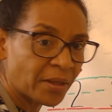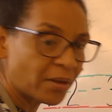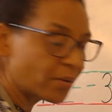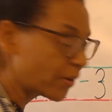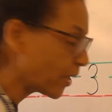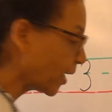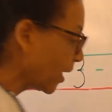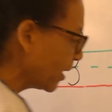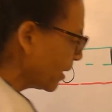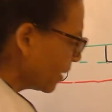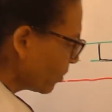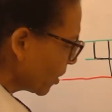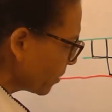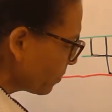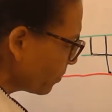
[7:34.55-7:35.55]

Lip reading: Okay, that one